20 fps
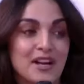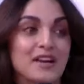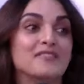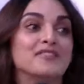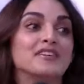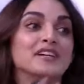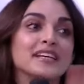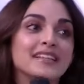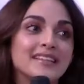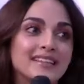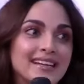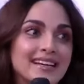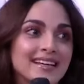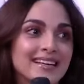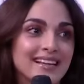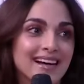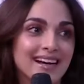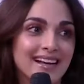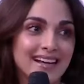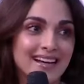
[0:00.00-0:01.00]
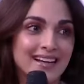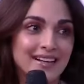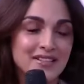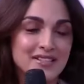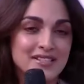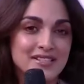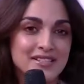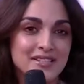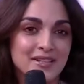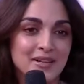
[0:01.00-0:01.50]
everything that has
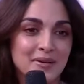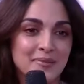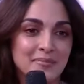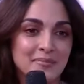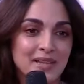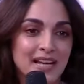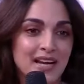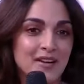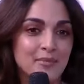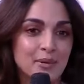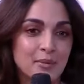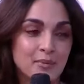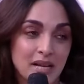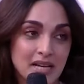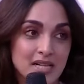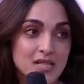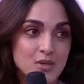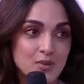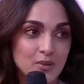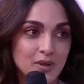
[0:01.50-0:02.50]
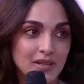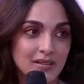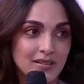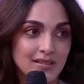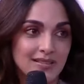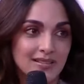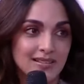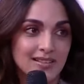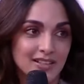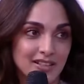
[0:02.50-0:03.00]
that I've been blessed with,
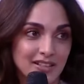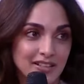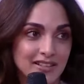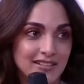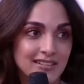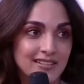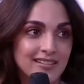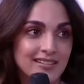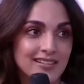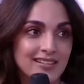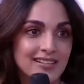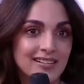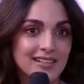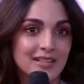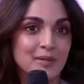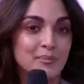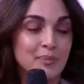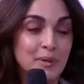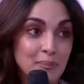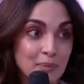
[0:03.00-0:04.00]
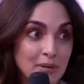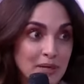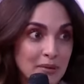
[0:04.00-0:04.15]
the career, the people